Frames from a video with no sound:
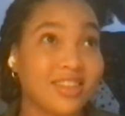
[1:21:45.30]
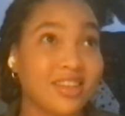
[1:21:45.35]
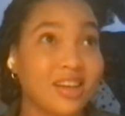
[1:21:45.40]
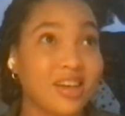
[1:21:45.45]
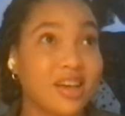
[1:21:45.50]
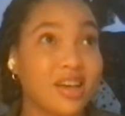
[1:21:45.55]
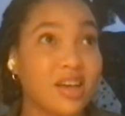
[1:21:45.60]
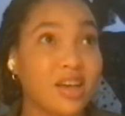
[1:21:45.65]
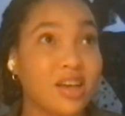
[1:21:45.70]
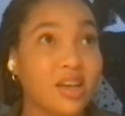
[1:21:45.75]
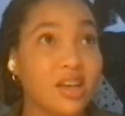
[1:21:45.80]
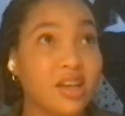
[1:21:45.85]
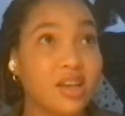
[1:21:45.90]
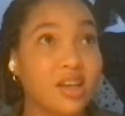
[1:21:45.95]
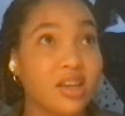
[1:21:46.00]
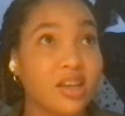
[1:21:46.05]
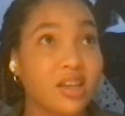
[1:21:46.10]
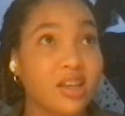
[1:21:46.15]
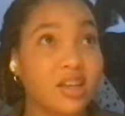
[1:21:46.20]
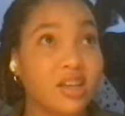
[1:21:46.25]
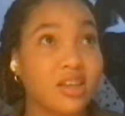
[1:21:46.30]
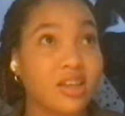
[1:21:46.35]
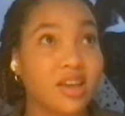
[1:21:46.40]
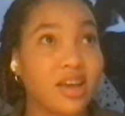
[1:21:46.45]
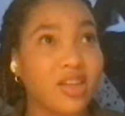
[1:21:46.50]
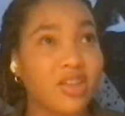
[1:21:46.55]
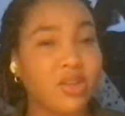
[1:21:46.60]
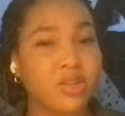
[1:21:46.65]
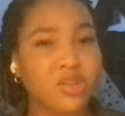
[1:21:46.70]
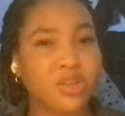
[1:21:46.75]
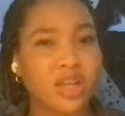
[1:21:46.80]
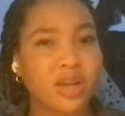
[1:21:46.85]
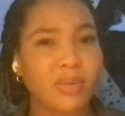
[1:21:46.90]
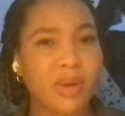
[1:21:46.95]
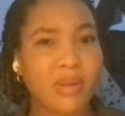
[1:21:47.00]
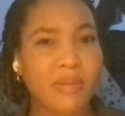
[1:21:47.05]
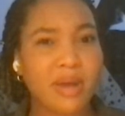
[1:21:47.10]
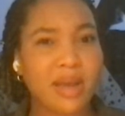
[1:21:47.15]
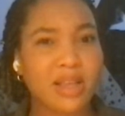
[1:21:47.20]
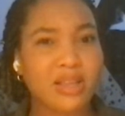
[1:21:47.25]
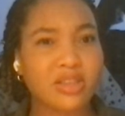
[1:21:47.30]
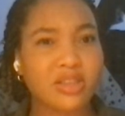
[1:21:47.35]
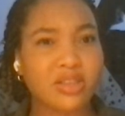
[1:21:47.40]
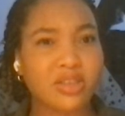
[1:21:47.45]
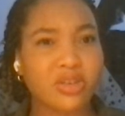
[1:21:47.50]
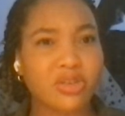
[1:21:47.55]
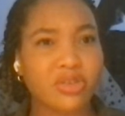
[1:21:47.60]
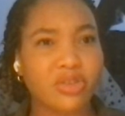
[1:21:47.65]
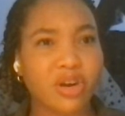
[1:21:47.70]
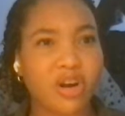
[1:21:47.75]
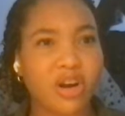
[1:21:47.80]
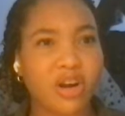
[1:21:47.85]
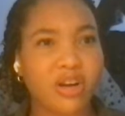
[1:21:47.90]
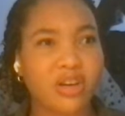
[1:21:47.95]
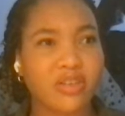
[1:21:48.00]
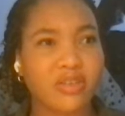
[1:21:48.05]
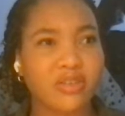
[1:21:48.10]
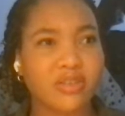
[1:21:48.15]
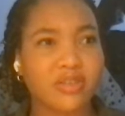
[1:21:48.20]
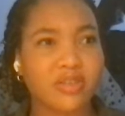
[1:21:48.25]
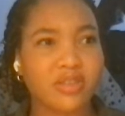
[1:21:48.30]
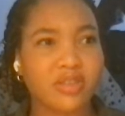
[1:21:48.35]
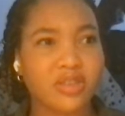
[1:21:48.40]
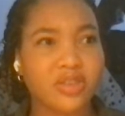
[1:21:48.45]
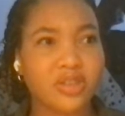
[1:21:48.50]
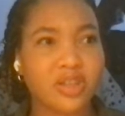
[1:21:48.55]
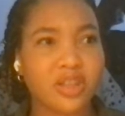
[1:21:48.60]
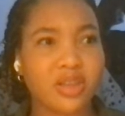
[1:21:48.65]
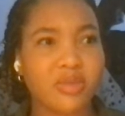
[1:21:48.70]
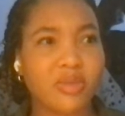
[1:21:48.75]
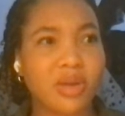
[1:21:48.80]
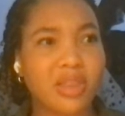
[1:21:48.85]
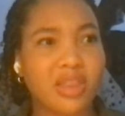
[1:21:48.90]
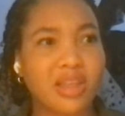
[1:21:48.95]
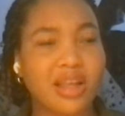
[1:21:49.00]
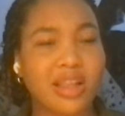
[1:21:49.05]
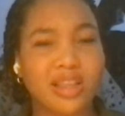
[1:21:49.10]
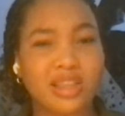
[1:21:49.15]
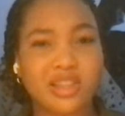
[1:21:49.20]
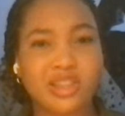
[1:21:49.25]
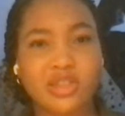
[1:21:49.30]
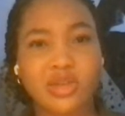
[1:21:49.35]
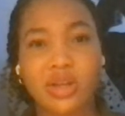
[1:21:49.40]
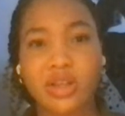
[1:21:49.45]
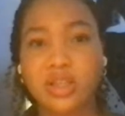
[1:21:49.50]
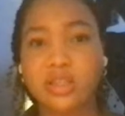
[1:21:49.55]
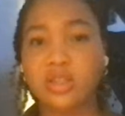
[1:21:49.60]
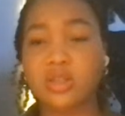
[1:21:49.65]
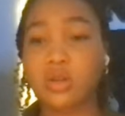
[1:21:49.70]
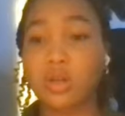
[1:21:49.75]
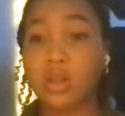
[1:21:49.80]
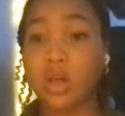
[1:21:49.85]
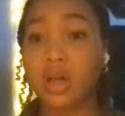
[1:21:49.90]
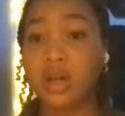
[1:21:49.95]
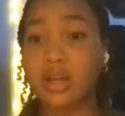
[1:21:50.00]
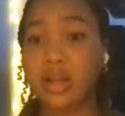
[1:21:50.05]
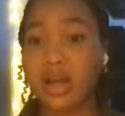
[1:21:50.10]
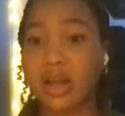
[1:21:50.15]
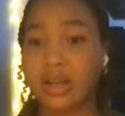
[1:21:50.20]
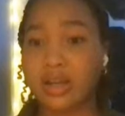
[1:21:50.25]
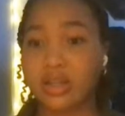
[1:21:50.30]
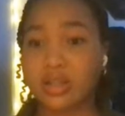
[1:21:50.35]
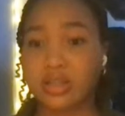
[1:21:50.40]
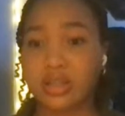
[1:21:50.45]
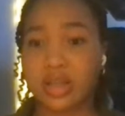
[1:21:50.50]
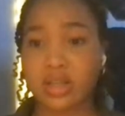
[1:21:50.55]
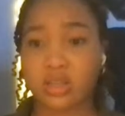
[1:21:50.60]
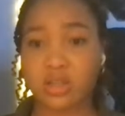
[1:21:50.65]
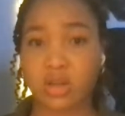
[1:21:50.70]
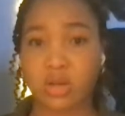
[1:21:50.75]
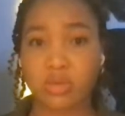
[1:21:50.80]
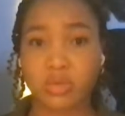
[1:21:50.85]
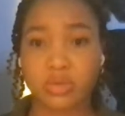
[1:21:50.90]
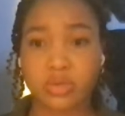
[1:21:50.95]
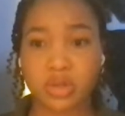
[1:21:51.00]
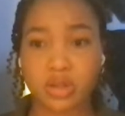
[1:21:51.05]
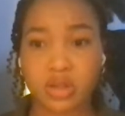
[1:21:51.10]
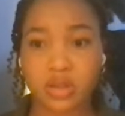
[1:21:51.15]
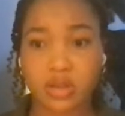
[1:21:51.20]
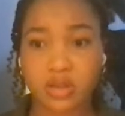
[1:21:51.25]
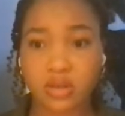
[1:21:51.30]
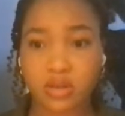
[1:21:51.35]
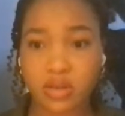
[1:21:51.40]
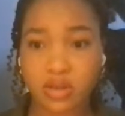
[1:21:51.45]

Uh, yeah, those are like my main so far. Those are like the main that I listen to. I listen to a lot of '90s dancehall music.